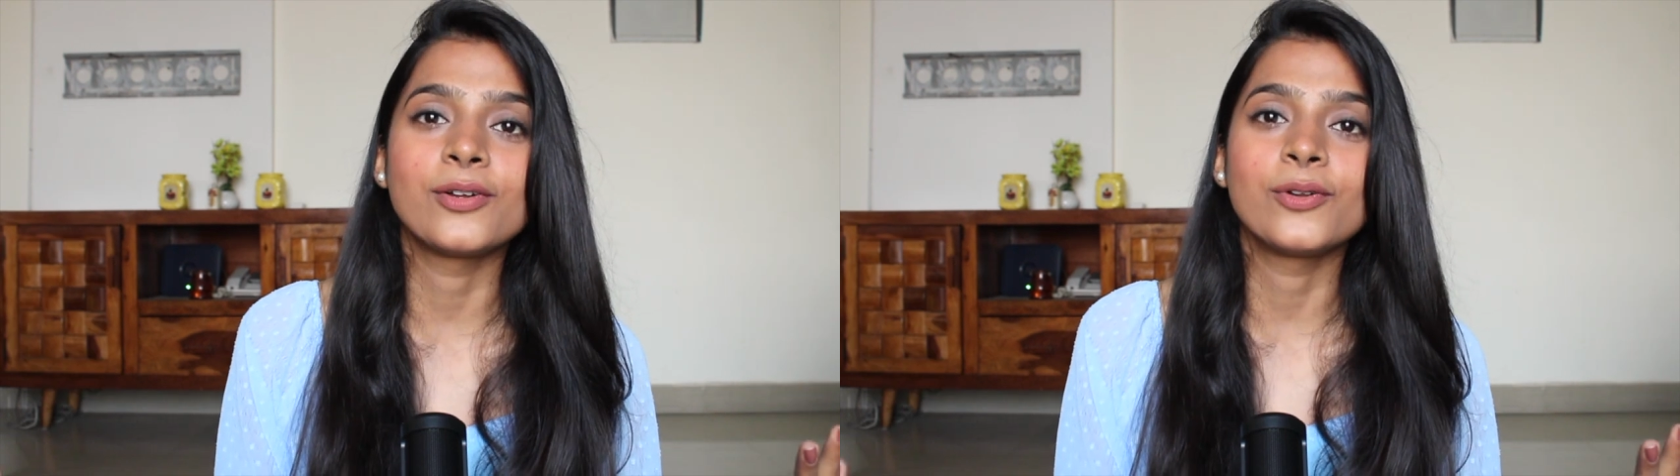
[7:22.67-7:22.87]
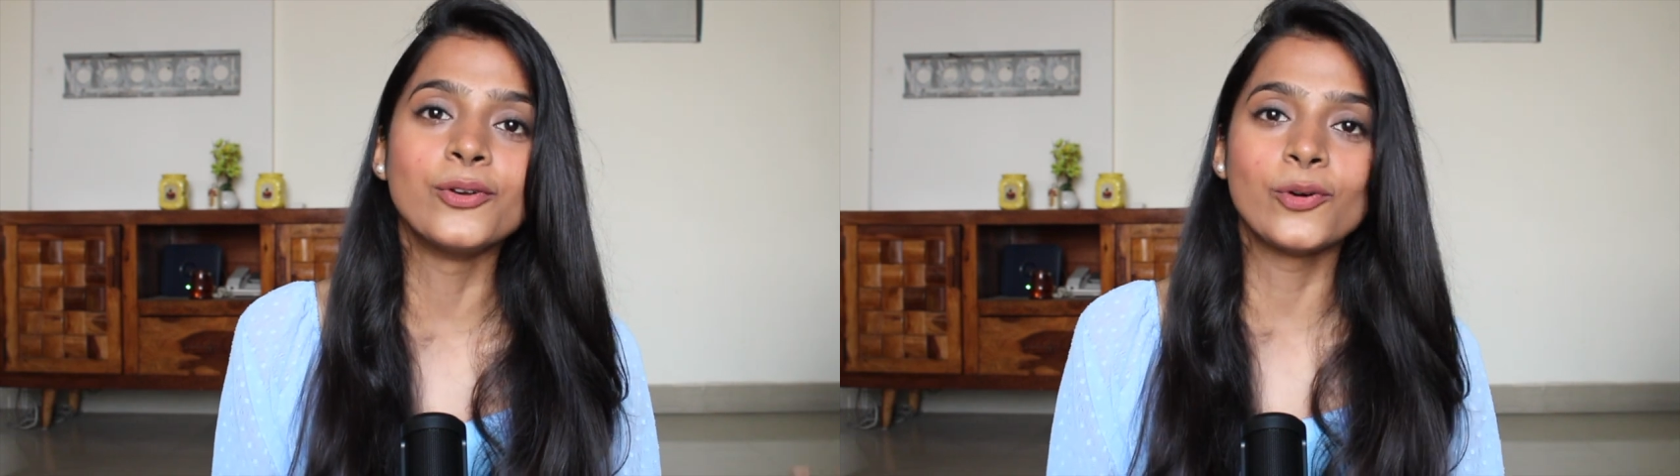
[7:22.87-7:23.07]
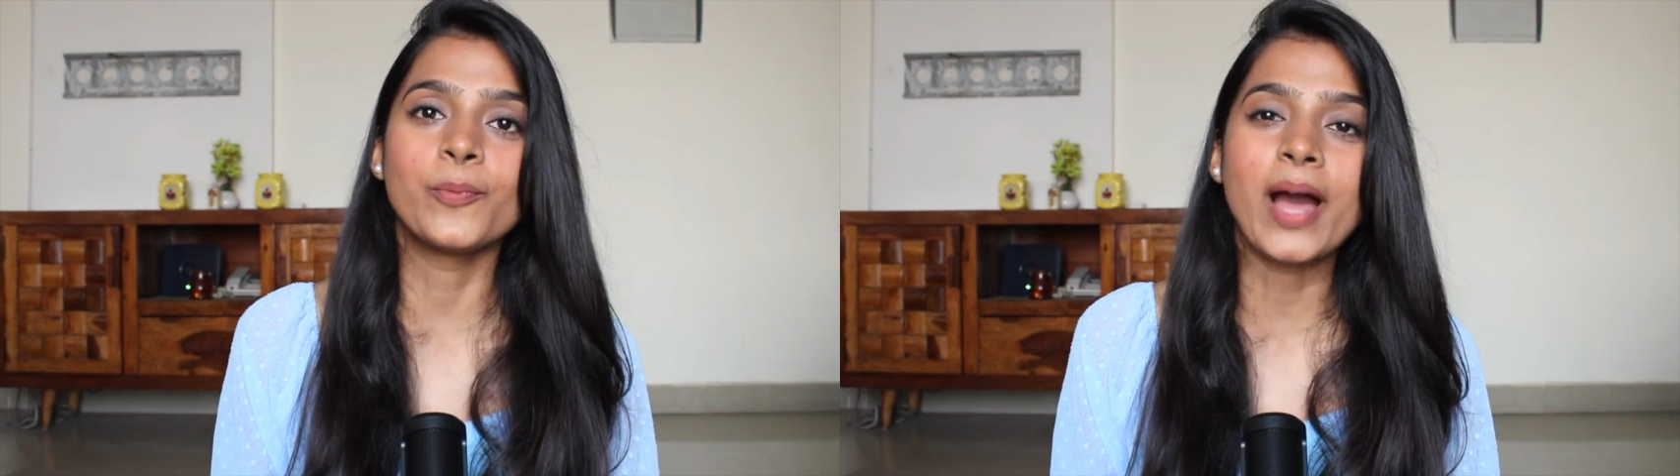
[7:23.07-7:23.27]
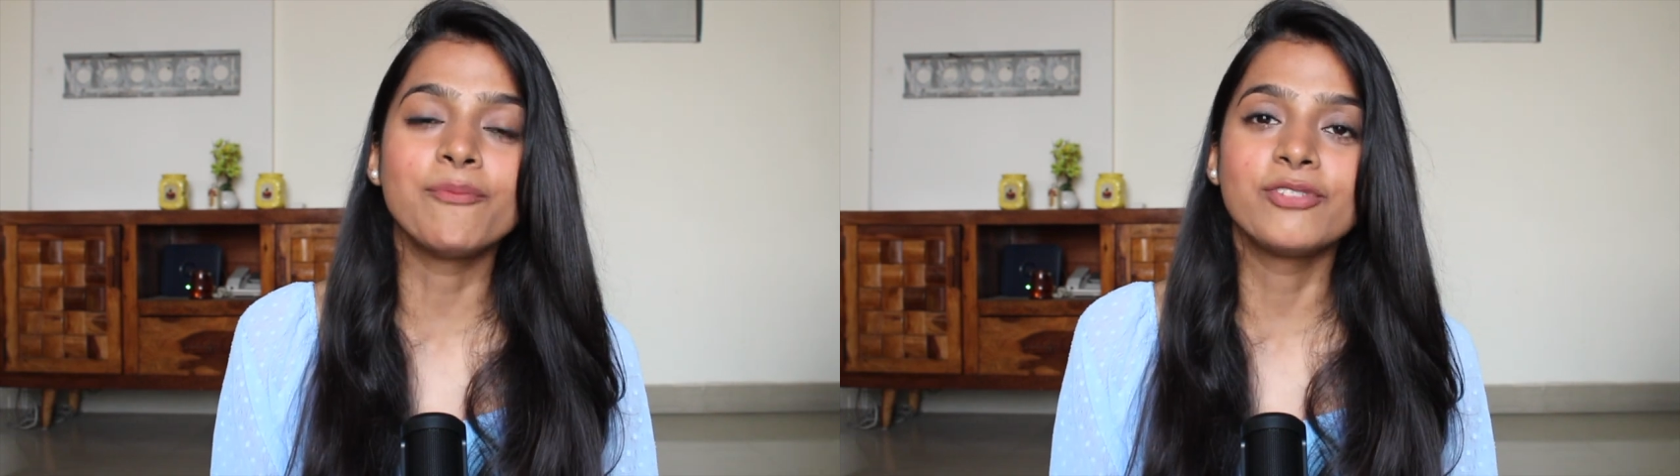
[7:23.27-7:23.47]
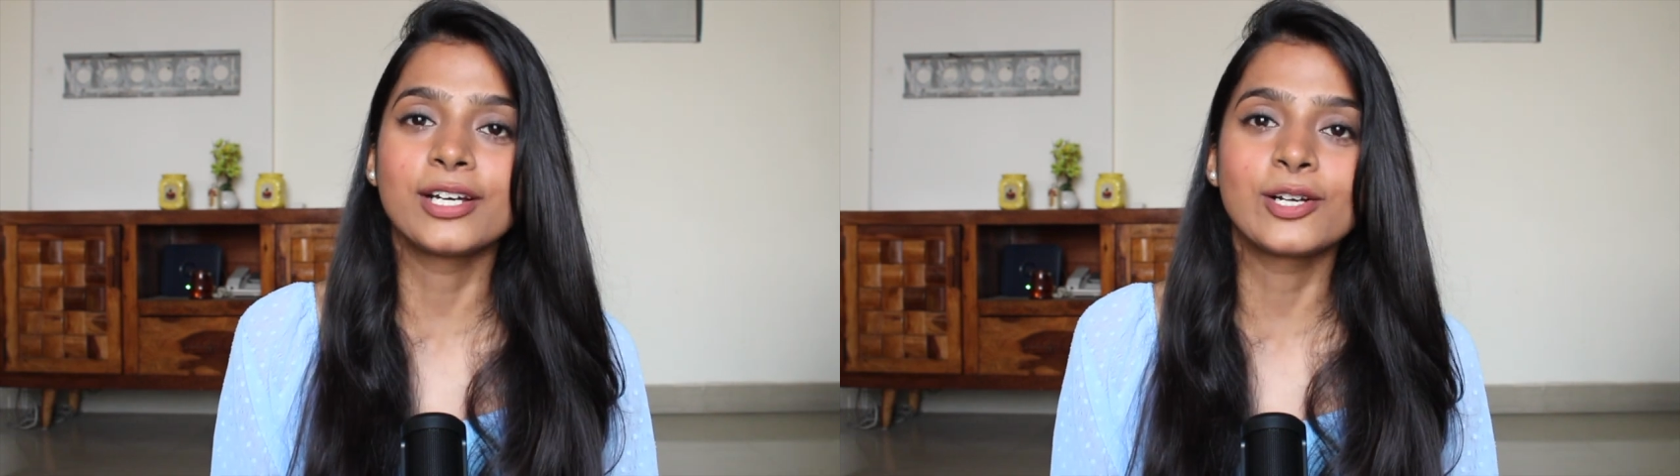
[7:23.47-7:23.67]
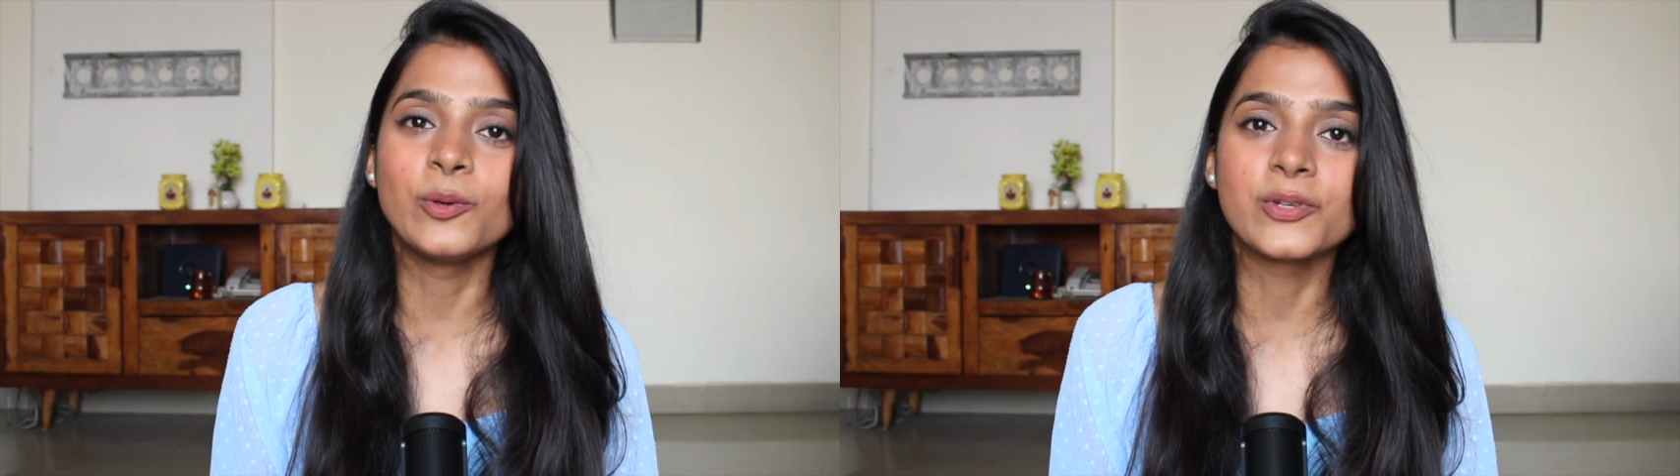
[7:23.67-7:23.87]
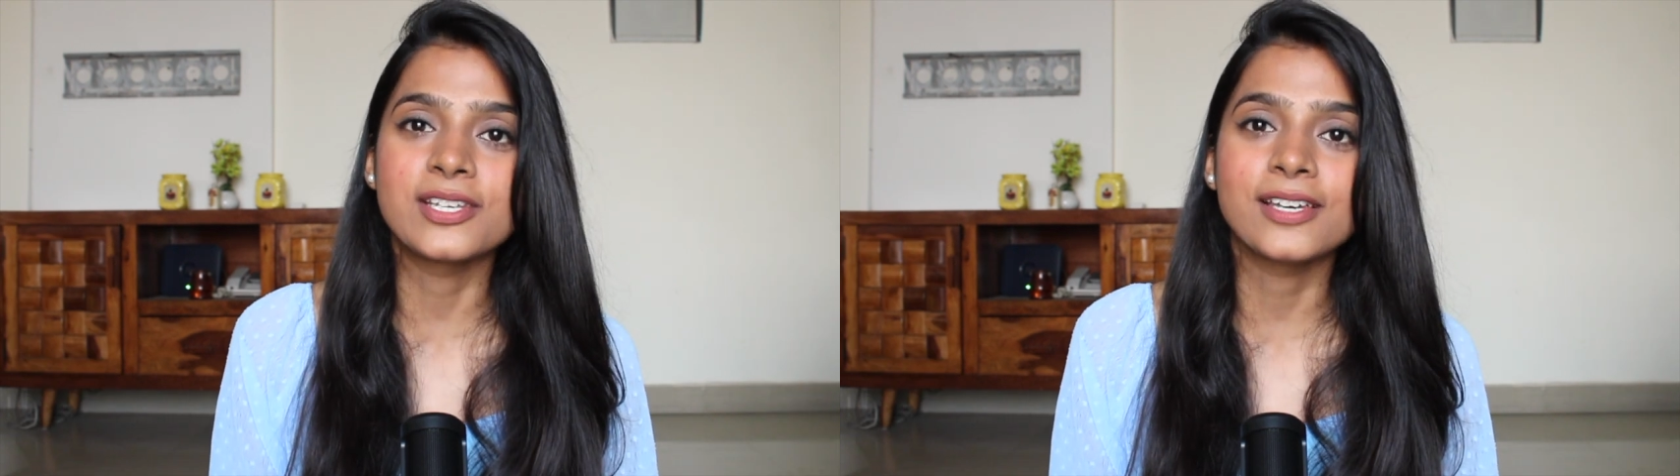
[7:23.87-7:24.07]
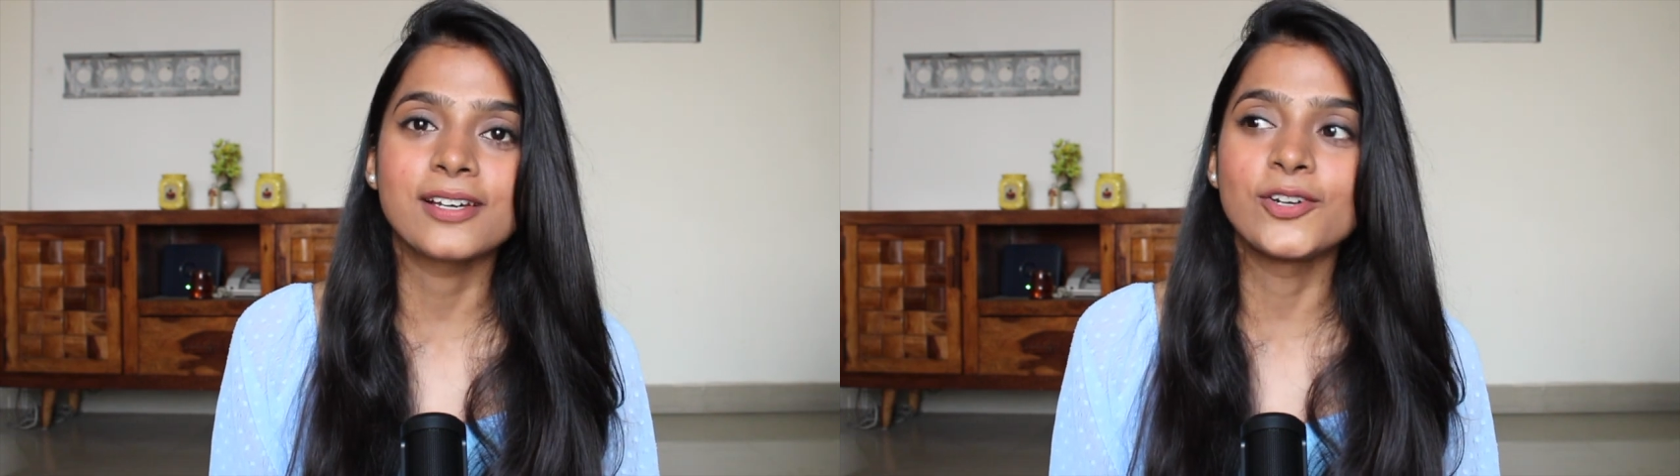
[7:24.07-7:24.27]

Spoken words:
"No ma'am, we are closing.